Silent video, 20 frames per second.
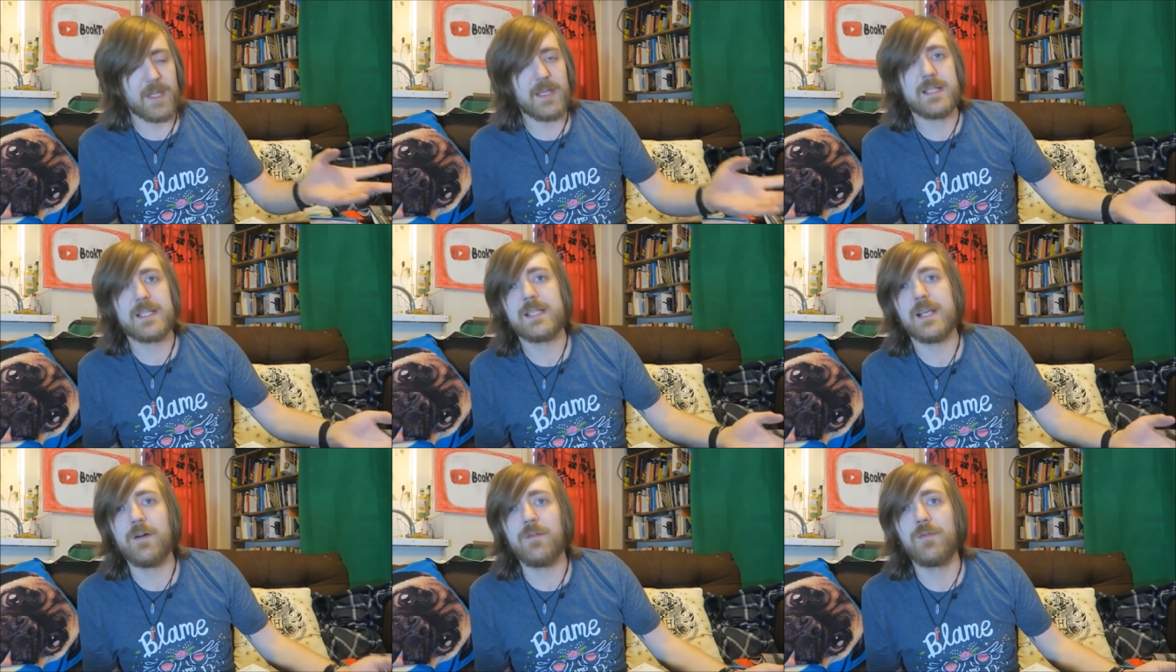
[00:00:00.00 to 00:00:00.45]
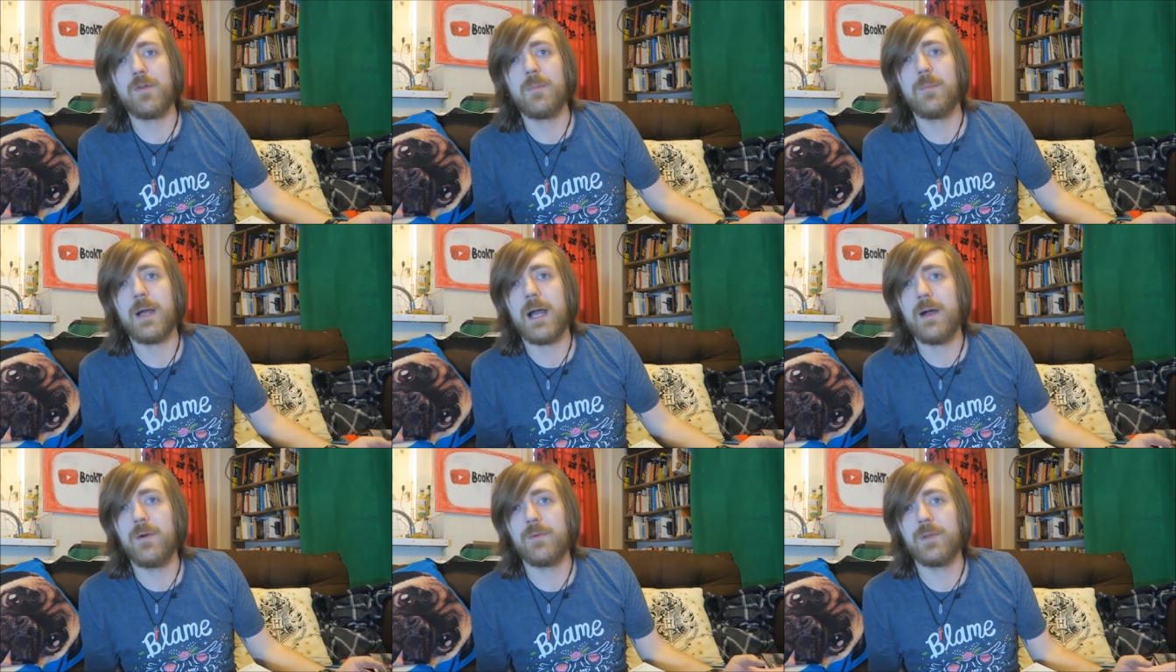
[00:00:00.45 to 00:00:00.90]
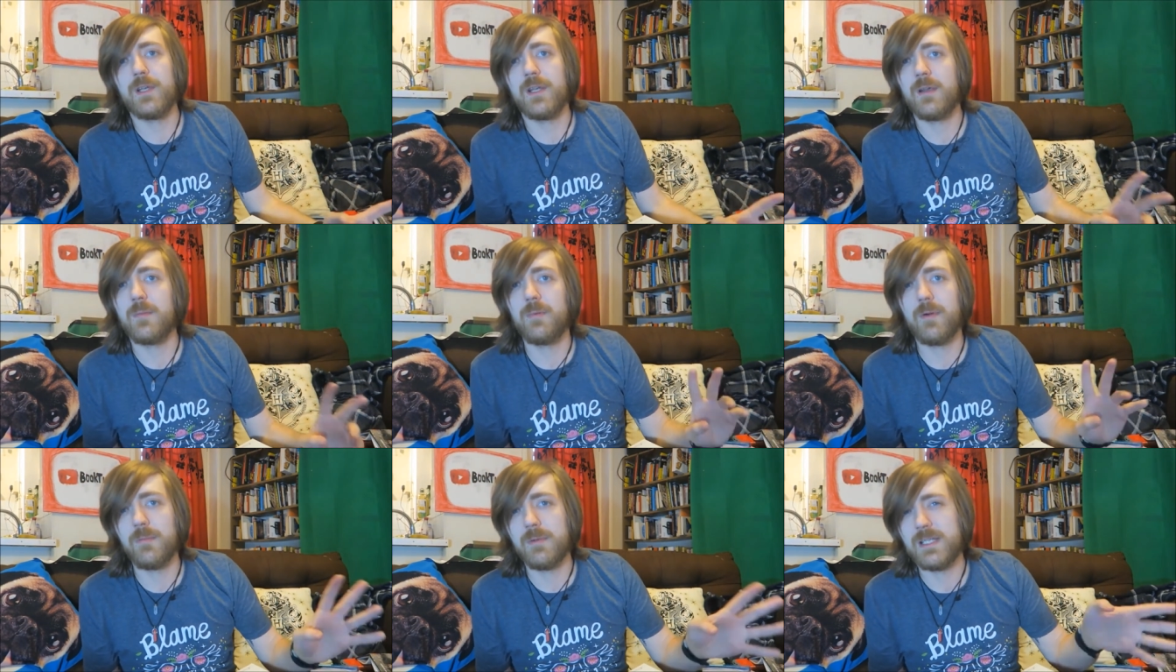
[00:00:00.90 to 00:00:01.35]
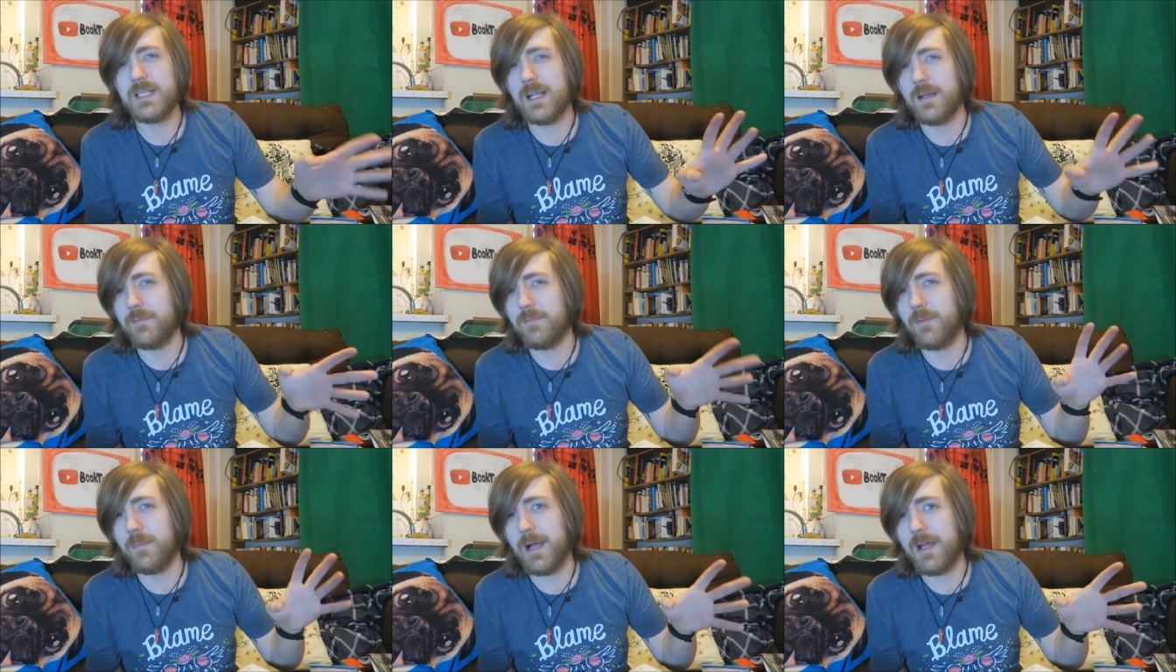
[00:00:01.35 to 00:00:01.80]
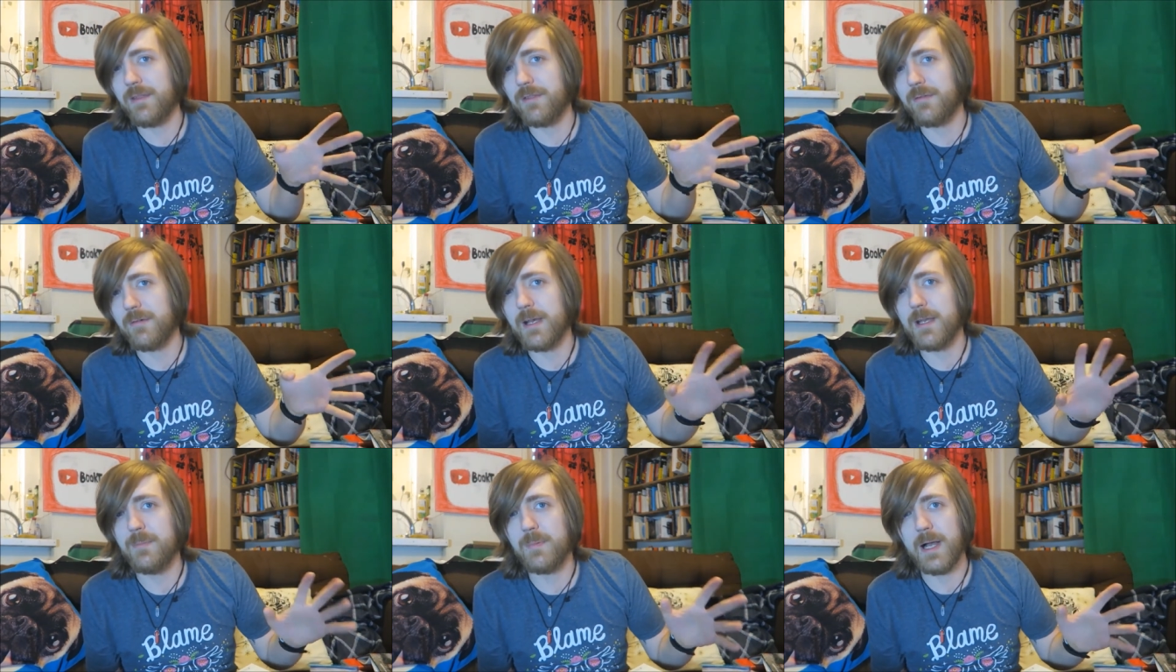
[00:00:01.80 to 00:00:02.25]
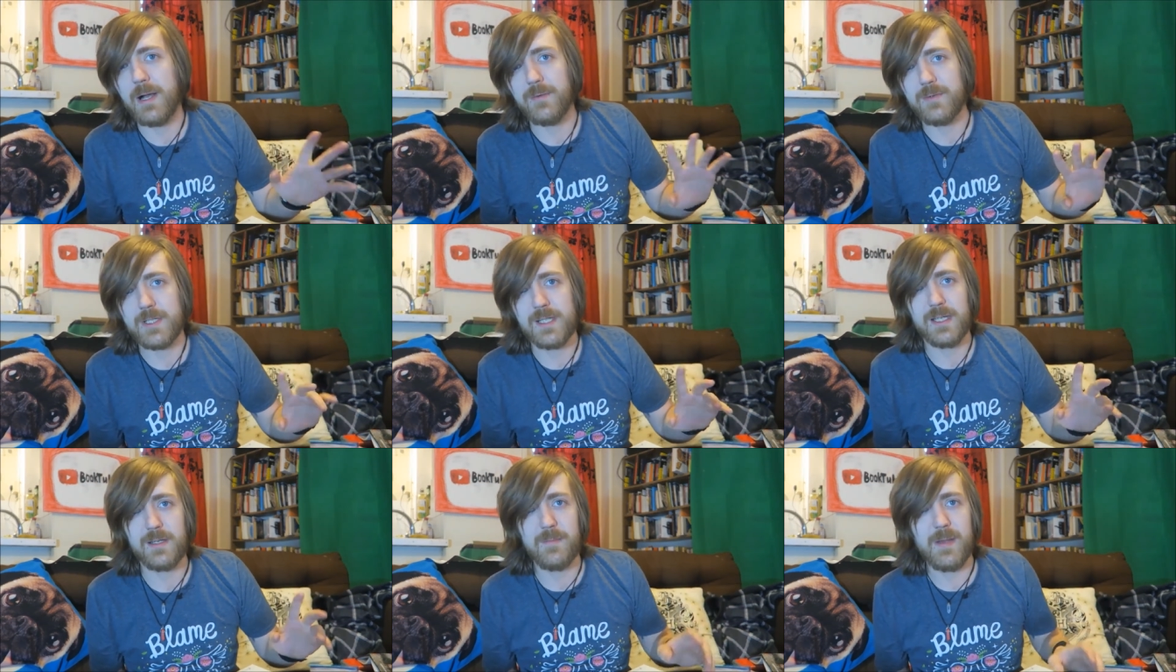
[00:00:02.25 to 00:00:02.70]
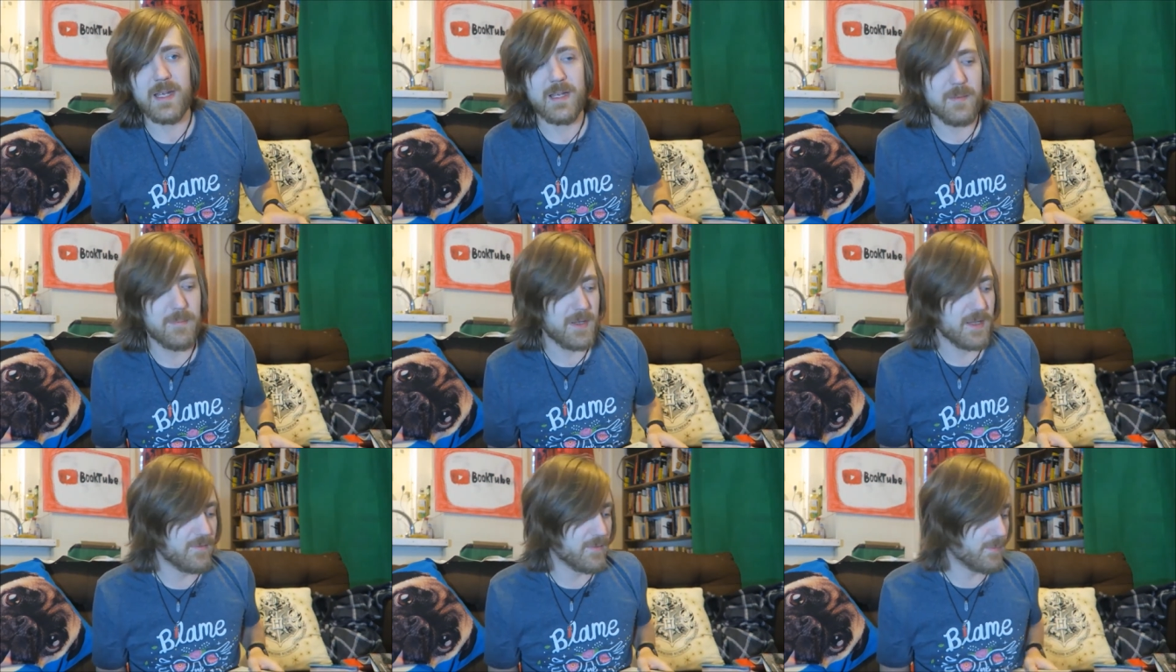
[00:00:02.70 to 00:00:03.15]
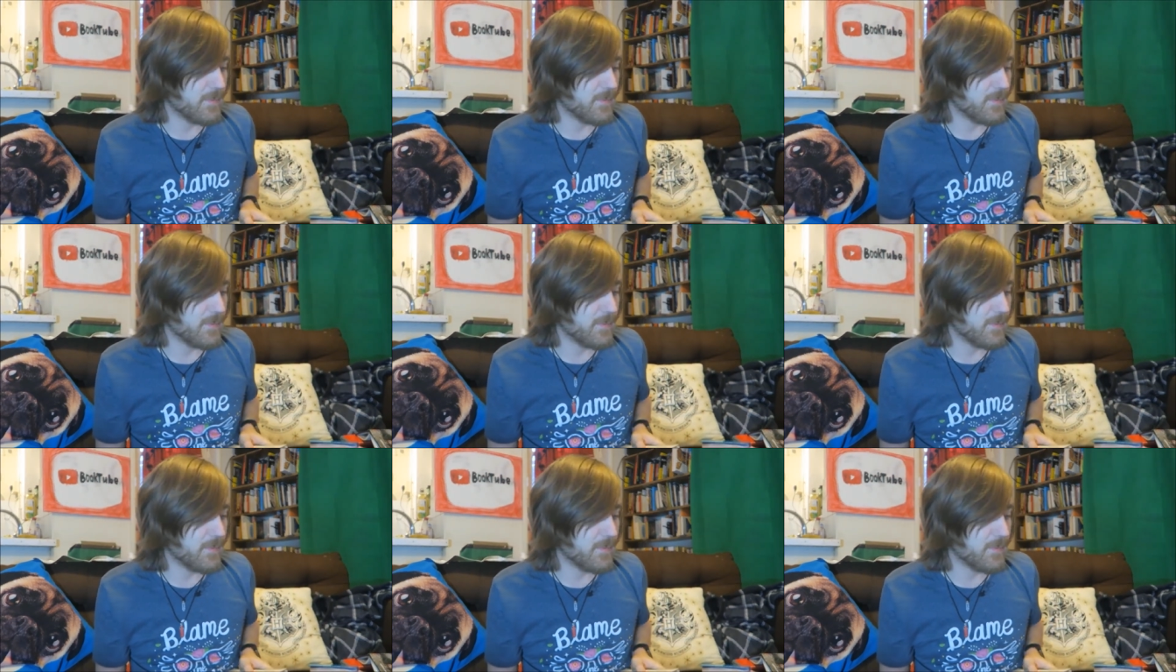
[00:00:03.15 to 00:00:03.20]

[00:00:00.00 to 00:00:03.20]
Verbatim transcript: if they sell for £1, you can probably sell them for about £3. You can make a